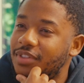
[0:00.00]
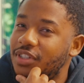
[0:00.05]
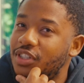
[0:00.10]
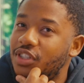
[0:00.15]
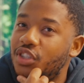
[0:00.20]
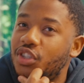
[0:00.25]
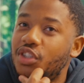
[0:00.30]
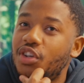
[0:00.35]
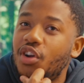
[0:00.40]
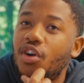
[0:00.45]

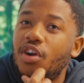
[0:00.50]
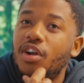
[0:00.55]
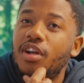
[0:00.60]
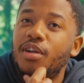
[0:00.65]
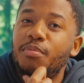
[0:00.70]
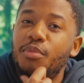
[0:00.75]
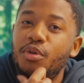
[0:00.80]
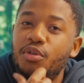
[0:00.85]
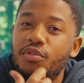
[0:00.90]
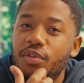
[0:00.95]
Star in
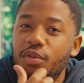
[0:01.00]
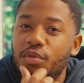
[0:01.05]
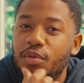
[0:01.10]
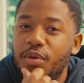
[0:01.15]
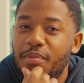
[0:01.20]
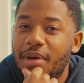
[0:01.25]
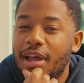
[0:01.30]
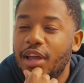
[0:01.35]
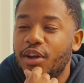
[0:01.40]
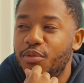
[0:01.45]
the movie
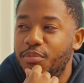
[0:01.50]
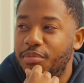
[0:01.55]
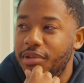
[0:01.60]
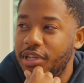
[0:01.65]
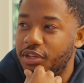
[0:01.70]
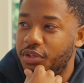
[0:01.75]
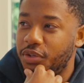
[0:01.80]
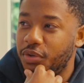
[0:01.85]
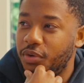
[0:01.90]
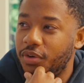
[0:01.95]
with Michael
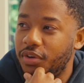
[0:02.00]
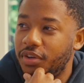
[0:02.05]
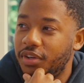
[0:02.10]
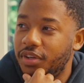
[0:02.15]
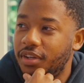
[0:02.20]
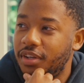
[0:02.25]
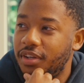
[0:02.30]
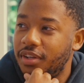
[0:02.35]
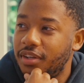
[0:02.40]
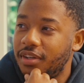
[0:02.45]
B. Jordan.
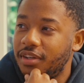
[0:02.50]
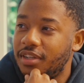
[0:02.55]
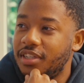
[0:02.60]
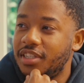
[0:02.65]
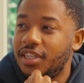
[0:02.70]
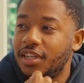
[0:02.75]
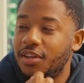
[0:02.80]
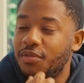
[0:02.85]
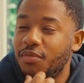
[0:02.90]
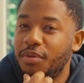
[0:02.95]

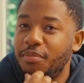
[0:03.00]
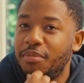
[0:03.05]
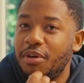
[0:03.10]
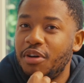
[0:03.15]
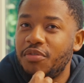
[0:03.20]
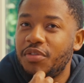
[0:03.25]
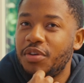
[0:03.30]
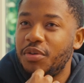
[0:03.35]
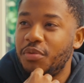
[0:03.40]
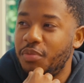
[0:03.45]
Because then we
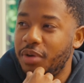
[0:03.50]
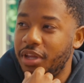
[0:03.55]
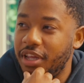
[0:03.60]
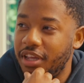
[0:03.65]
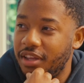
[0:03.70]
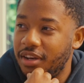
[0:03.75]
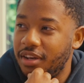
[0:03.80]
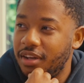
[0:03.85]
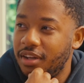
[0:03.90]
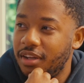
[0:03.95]
both could
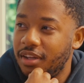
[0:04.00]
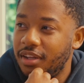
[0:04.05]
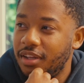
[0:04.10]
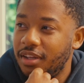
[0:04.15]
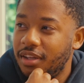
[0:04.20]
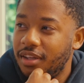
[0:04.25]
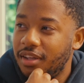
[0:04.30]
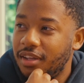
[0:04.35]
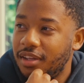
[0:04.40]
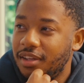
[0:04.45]
win.
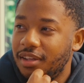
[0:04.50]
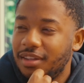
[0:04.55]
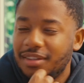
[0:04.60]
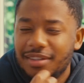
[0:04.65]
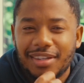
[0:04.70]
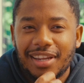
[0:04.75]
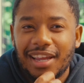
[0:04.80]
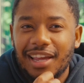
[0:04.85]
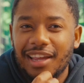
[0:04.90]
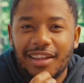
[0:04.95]

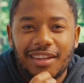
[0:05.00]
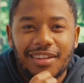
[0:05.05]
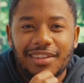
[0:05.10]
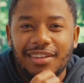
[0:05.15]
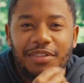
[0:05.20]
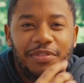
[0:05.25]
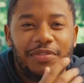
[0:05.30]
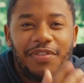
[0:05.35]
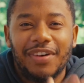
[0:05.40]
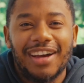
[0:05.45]

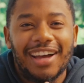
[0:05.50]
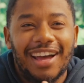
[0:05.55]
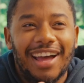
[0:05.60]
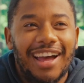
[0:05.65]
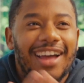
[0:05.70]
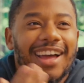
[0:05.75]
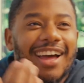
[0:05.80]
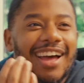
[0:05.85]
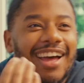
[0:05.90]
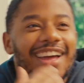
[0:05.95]

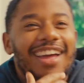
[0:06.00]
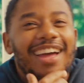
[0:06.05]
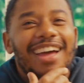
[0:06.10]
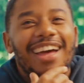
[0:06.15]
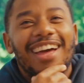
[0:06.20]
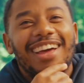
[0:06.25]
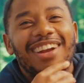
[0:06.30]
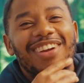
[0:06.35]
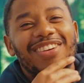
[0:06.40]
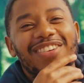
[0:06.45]
I
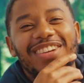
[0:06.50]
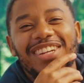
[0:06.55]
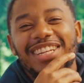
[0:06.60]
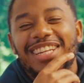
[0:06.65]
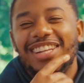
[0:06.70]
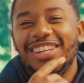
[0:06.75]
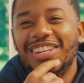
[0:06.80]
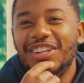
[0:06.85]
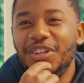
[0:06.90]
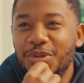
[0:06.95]
don't want
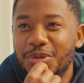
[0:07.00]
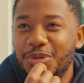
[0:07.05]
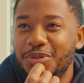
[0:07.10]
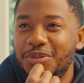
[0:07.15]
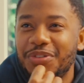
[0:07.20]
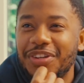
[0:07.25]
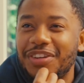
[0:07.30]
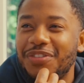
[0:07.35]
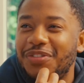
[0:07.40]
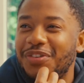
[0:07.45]
to
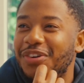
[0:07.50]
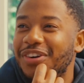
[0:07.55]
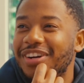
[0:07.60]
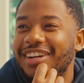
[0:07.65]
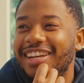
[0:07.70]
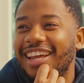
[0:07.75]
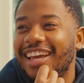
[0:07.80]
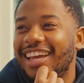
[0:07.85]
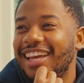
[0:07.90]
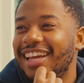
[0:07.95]
lose before
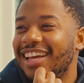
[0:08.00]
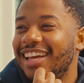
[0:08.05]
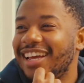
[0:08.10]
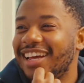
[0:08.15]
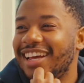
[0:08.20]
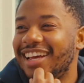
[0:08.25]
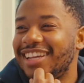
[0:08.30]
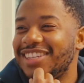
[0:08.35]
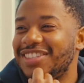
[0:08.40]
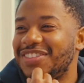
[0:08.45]
a game.
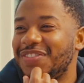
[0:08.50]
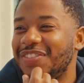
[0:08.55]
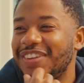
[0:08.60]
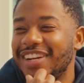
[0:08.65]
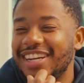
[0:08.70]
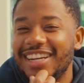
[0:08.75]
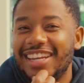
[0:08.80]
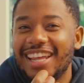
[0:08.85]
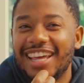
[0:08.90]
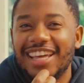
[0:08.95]

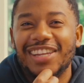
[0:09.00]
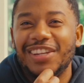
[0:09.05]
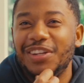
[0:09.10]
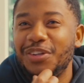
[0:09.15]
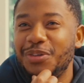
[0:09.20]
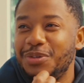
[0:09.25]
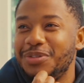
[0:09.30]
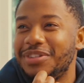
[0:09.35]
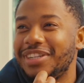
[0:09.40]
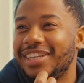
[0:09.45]
When they
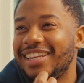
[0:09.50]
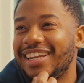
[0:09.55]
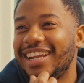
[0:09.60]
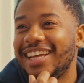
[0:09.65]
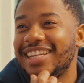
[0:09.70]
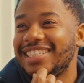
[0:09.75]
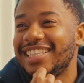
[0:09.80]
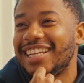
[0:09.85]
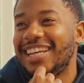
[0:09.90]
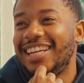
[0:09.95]
losing,
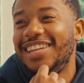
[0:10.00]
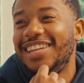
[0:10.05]
that's not